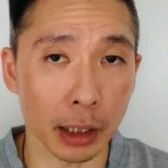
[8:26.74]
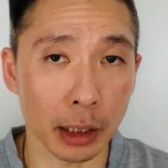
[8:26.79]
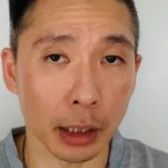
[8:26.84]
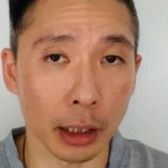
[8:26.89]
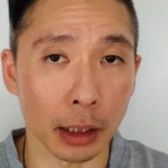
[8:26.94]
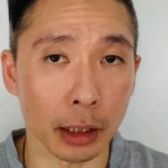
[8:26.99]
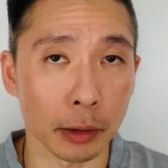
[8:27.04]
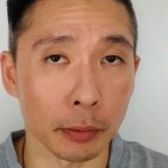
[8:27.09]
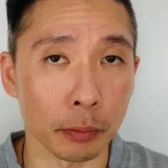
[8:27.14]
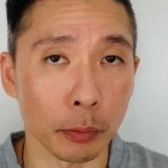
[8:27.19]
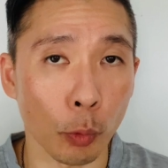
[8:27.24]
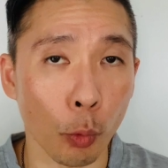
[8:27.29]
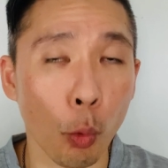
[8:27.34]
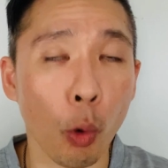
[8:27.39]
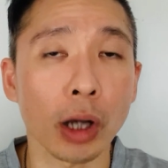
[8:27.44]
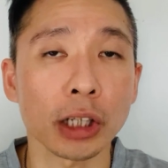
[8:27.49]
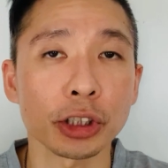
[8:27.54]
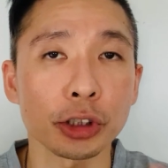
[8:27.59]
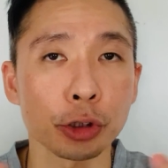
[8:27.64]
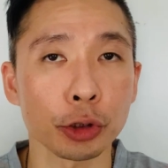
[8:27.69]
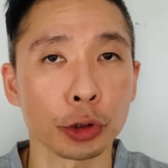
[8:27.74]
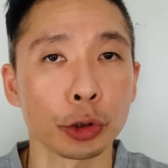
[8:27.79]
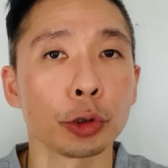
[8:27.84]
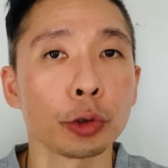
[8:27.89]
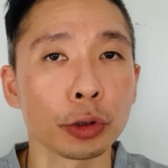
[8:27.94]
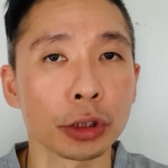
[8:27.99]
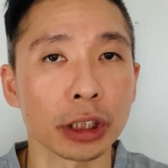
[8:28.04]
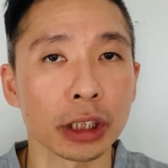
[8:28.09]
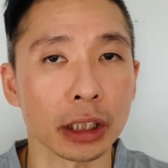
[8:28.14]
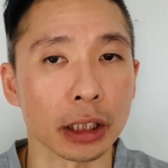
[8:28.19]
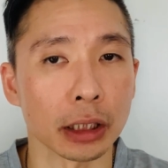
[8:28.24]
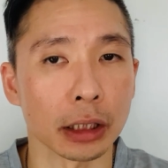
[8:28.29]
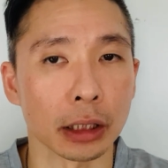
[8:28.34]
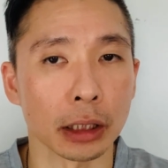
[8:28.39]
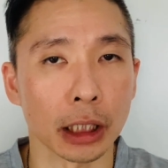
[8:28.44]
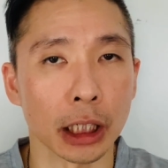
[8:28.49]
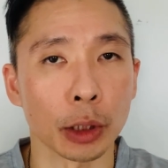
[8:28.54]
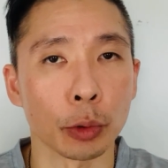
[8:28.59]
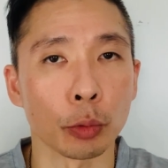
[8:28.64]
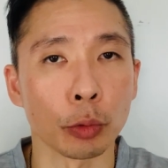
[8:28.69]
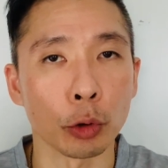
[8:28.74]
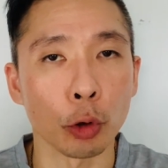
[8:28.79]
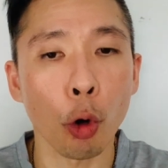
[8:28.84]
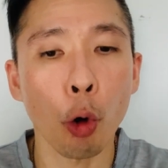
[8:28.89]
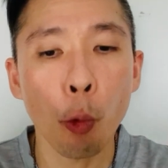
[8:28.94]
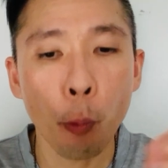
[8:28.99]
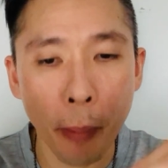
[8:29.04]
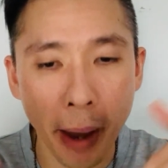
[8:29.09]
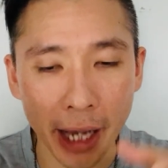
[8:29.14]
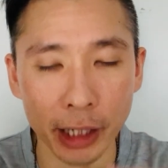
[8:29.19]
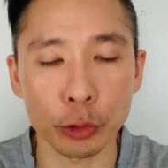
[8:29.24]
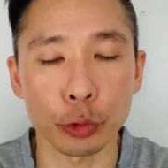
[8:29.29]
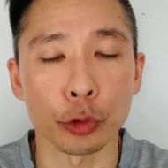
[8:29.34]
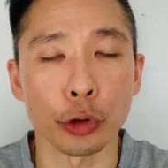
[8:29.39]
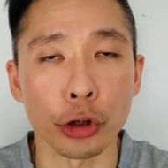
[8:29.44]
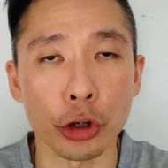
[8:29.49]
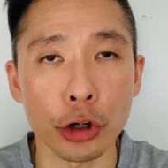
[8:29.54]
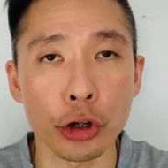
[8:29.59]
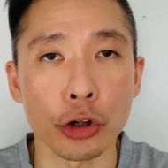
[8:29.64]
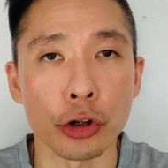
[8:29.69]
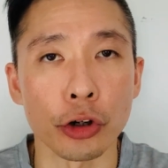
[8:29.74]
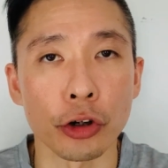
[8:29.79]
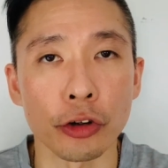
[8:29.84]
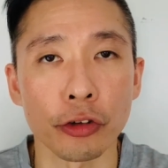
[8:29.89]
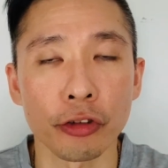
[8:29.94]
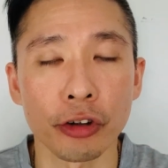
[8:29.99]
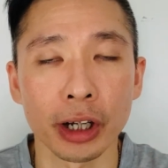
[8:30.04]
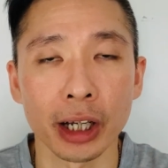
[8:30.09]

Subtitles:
once you use it, it will go back to the earth,